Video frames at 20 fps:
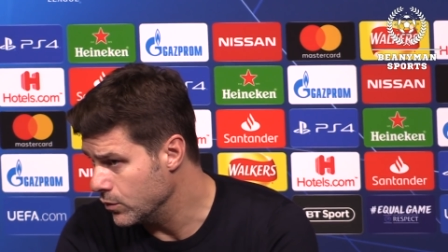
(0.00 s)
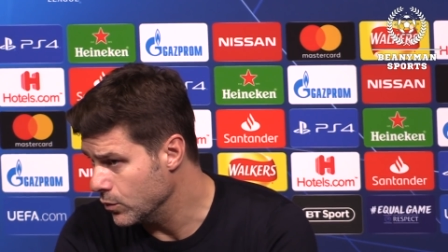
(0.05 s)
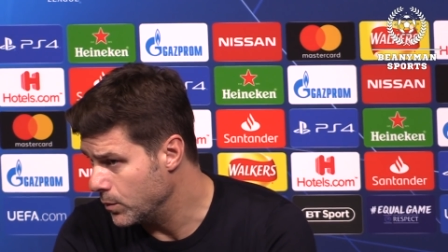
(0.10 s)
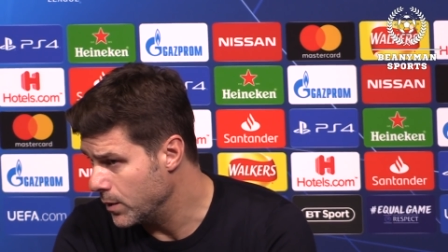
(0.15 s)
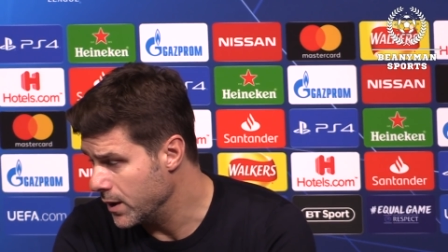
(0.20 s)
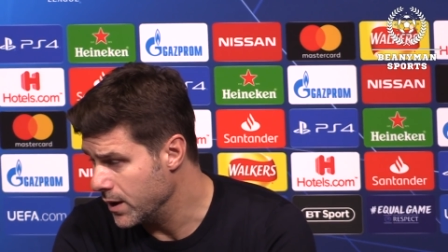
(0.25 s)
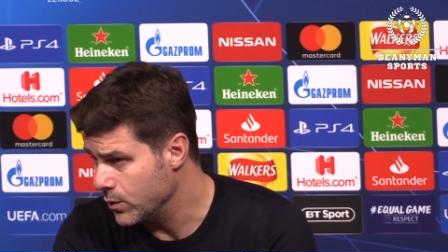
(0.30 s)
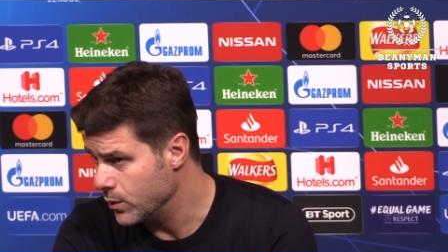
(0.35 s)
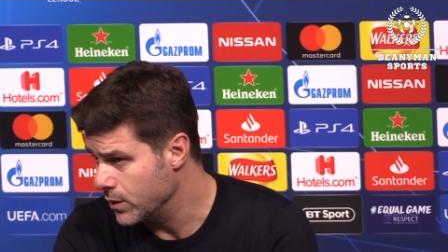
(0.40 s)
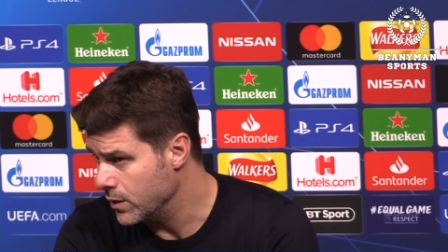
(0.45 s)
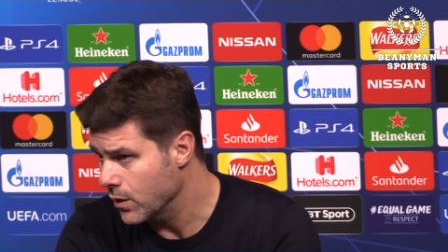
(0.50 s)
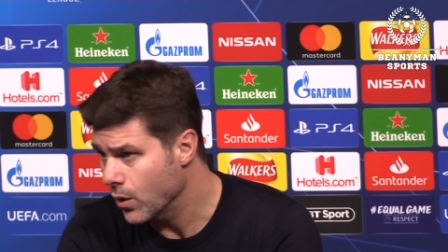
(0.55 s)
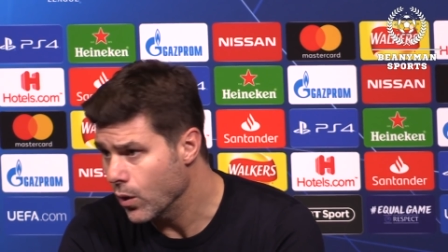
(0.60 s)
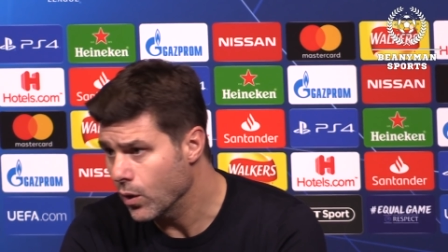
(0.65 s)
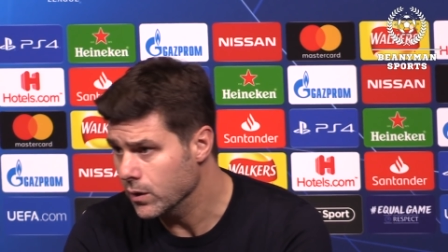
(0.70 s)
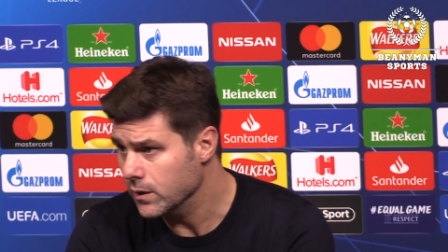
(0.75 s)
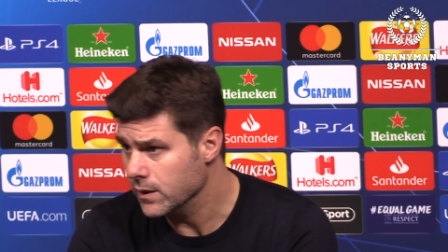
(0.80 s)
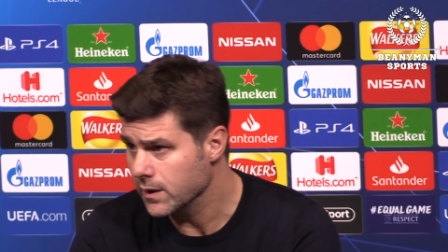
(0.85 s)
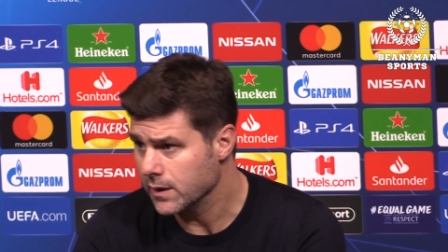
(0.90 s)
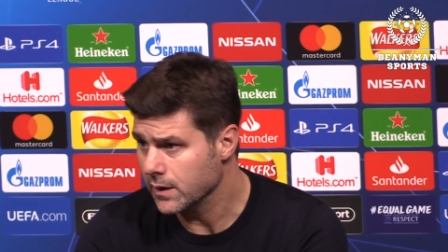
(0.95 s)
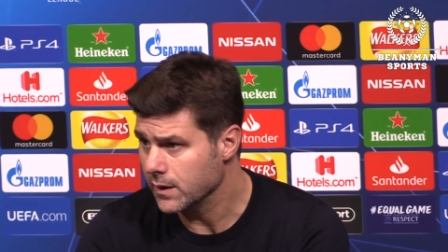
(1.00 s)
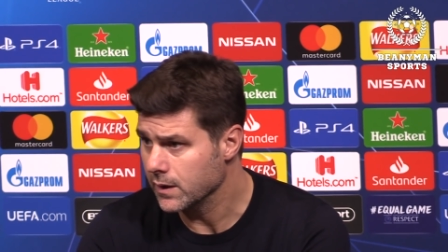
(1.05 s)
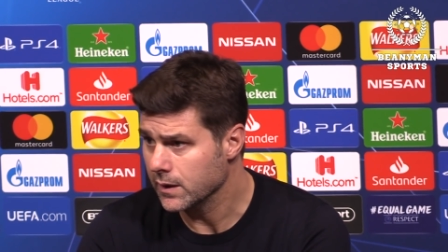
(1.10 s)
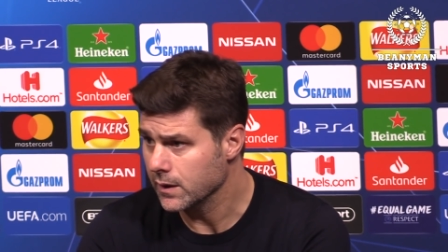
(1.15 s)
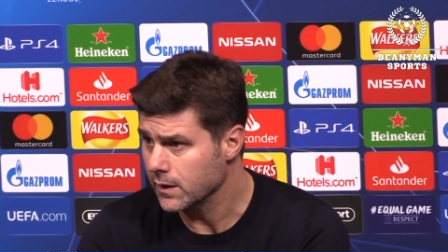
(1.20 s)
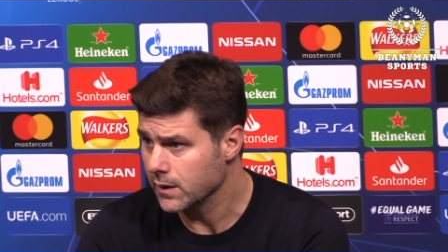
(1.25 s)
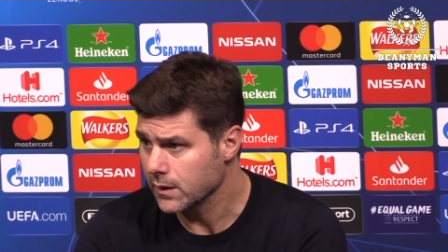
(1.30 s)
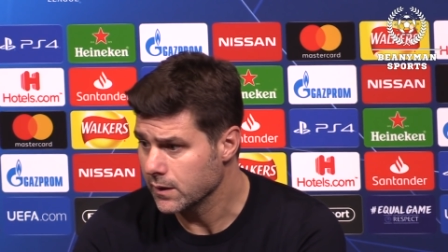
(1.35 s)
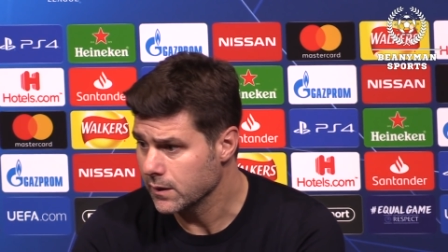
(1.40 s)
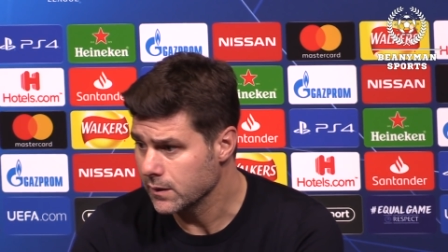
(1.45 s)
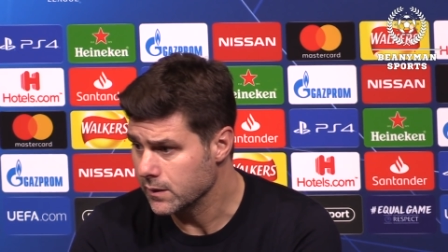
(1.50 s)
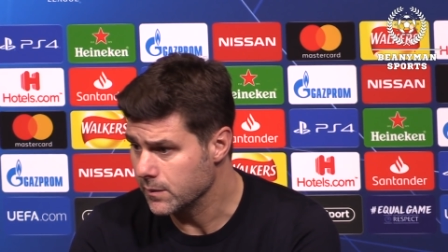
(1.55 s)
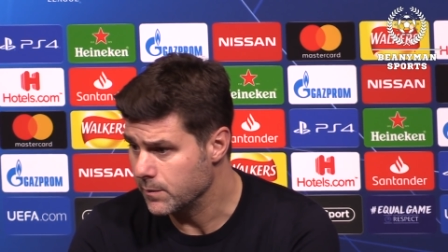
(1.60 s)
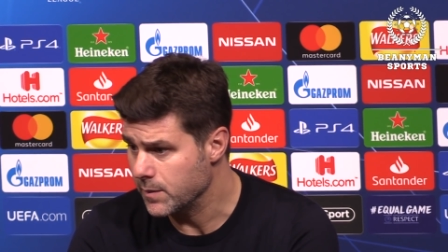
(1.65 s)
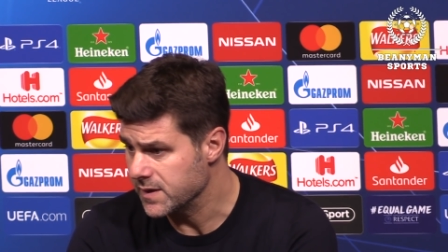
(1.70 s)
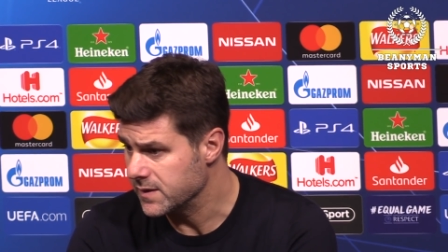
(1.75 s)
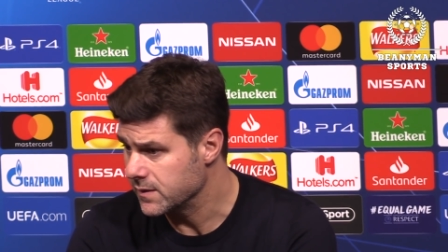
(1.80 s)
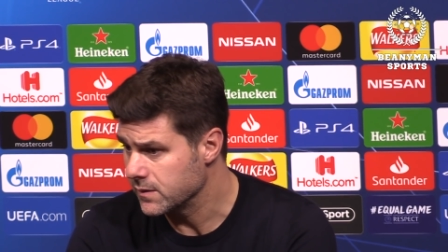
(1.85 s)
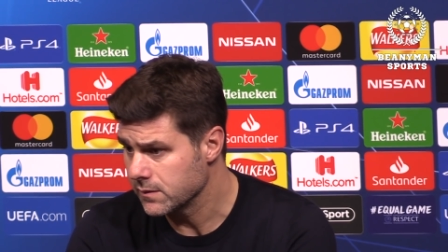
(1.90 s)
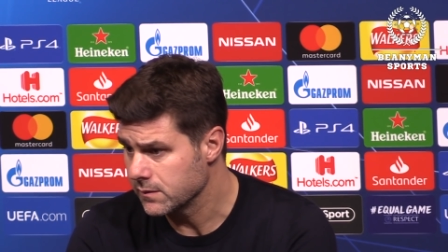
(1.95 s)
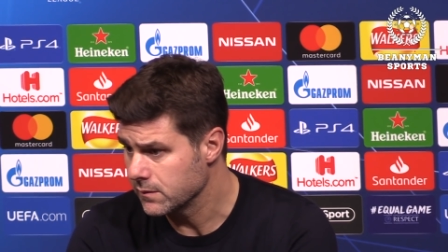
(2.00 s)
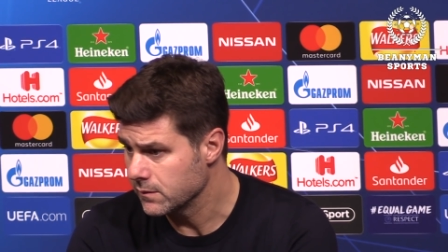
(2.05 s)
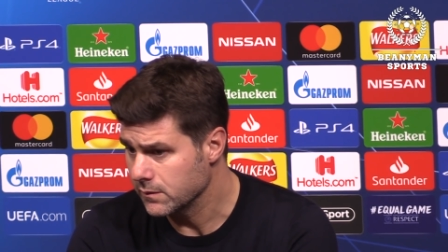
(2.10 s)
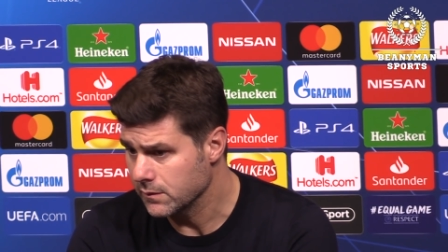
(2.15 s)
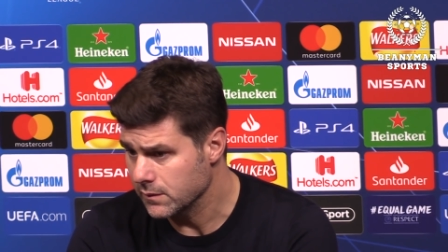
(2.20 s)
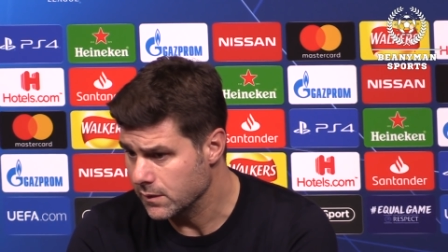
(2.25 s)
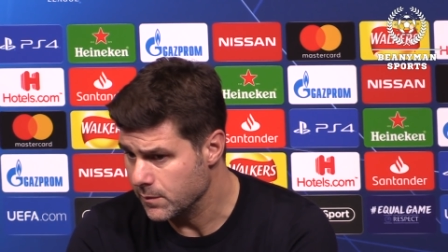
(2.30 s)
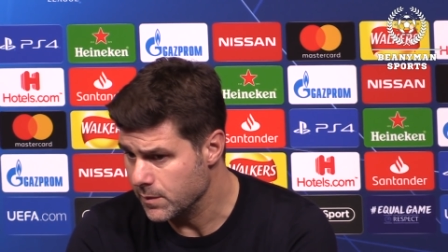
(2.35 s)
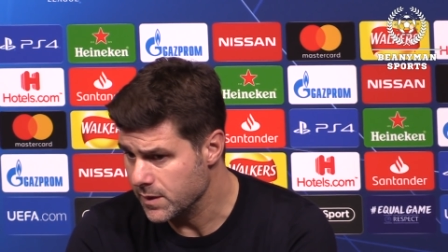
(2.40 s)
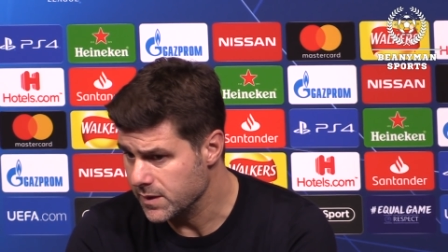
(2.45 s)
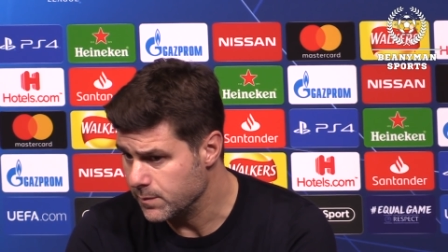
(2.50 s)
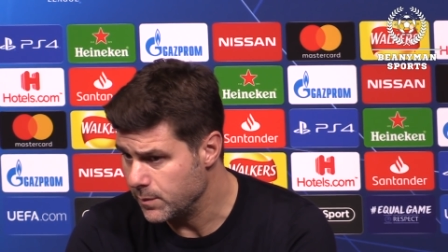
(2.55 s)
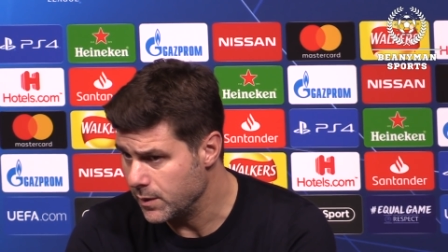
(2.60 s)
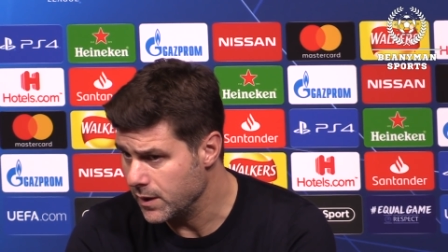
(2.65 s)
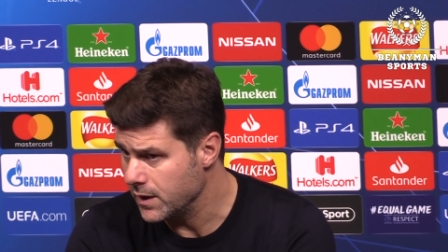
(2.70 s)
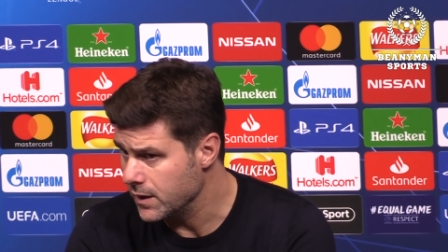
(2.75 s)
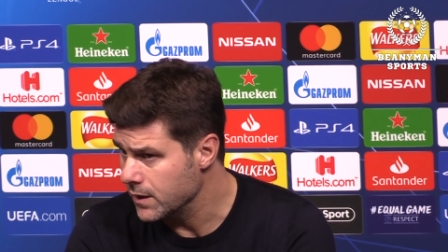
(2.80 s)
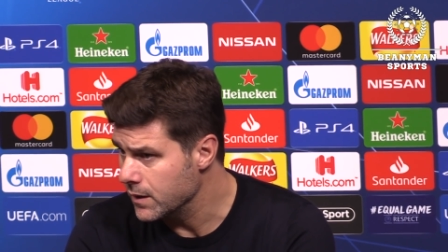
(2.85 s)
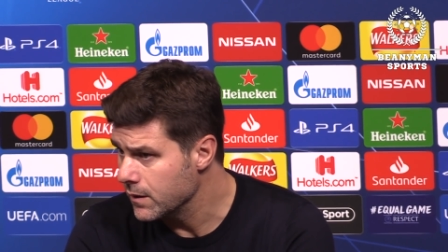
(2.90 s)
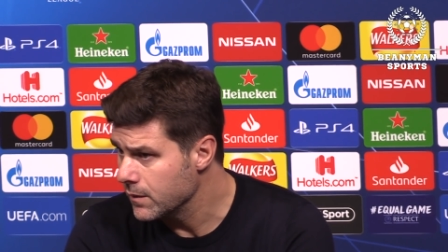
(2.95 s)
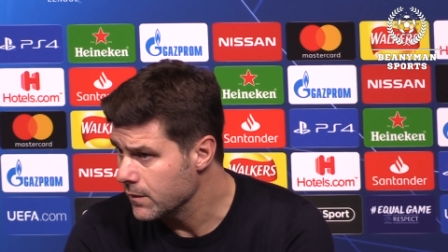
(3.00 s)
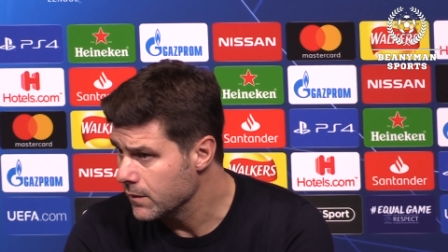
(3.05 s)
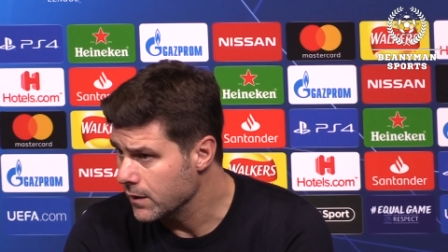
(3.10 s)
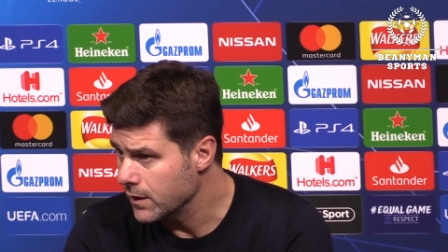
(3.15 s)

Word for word: to play with all the the best the best player.